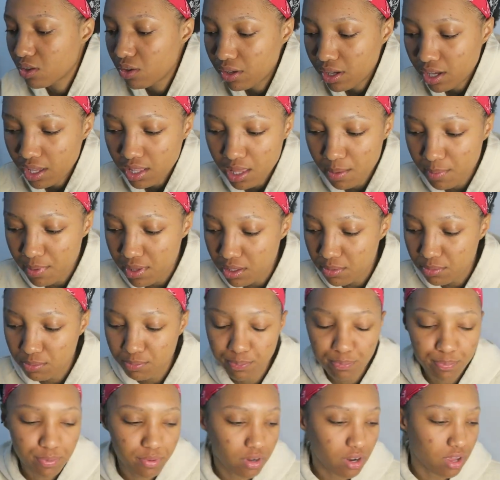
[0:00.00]
Okay, let me
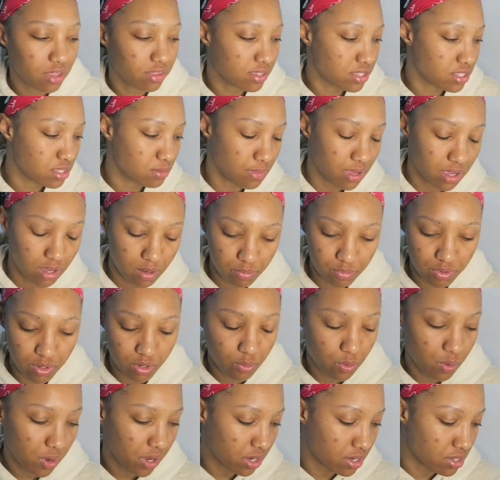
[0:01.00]
put on this makeup
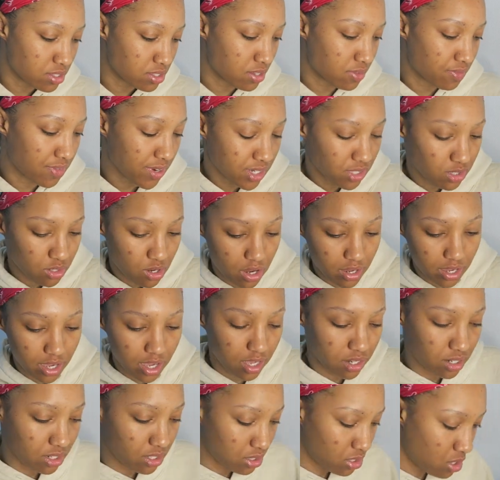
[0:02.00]
real quick, because if I talk
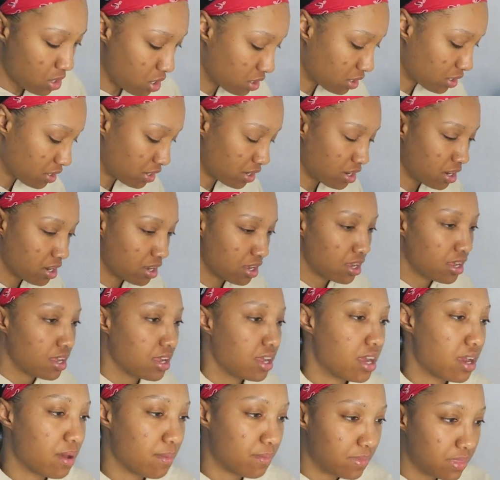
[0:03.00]
any longer,
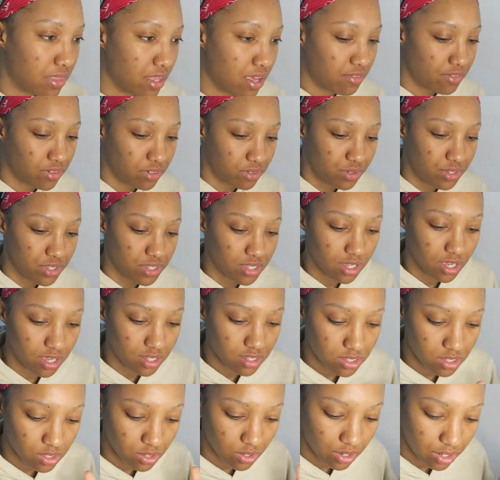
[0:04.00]
I'm never going to
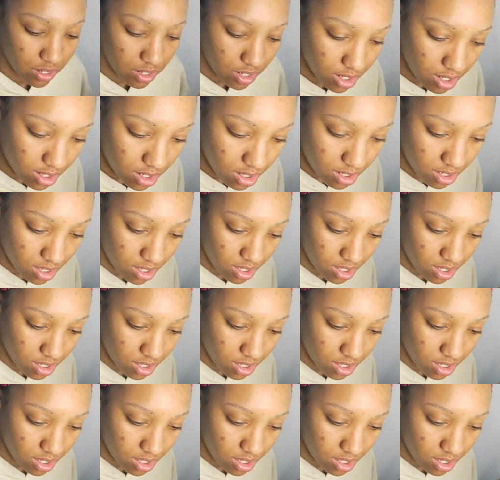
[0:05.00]
get started.